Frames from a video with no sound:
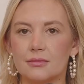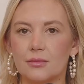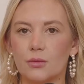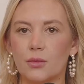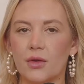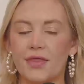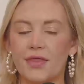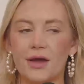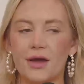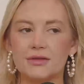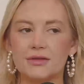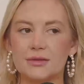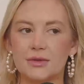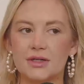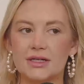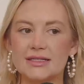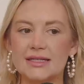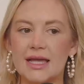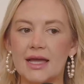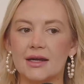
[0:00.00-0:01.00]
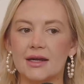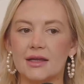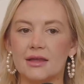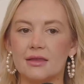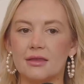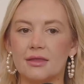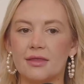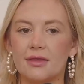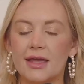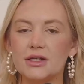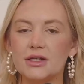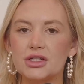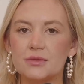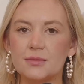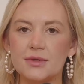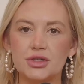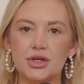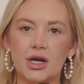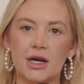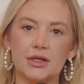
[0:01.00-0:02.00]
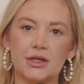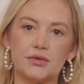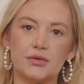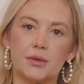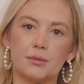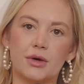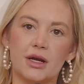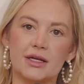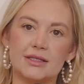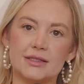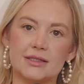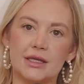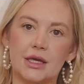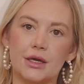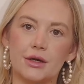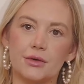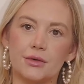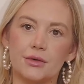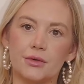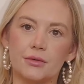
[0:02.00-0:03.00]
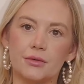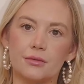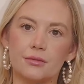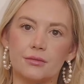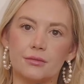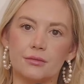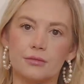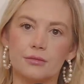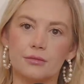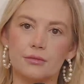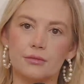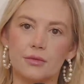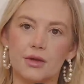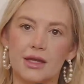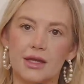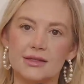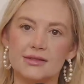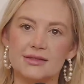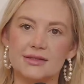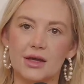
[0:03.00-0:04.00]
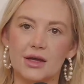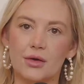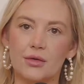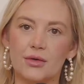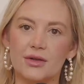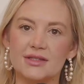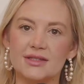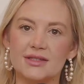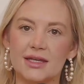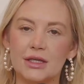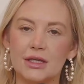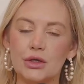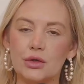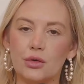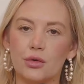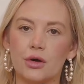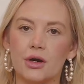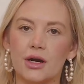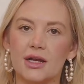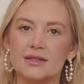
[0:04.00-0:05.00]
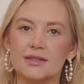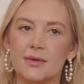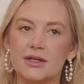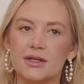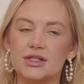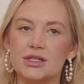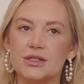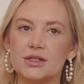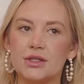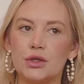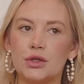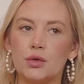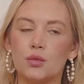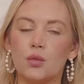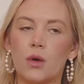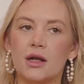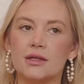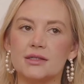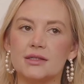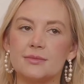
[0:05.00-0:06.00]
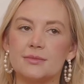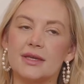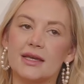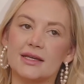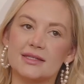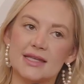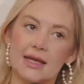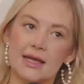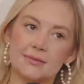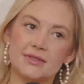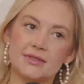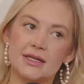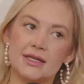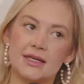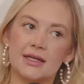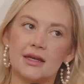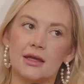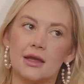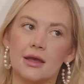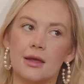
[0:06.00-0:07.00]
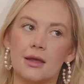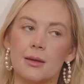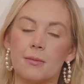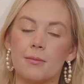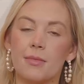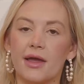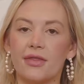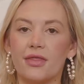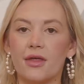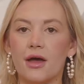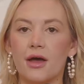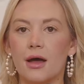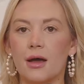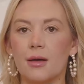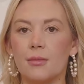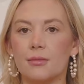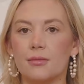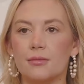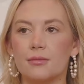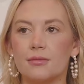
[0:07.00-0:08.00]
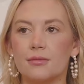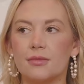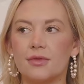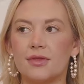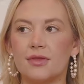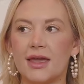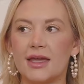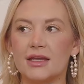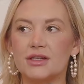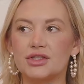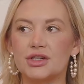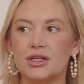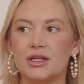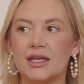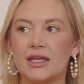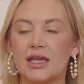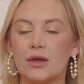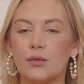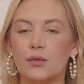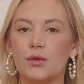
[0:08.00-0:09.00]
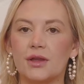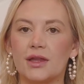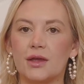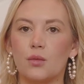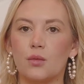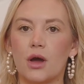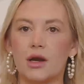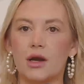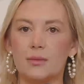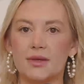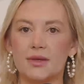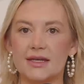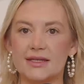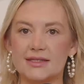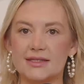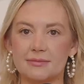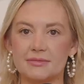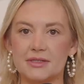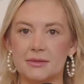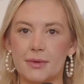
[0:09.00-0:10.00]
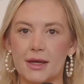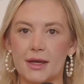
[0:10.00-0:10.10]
1000%. And they should be trying to impress you. And so it's like as much as you want to be accepted by them, they should equally want to be accepted by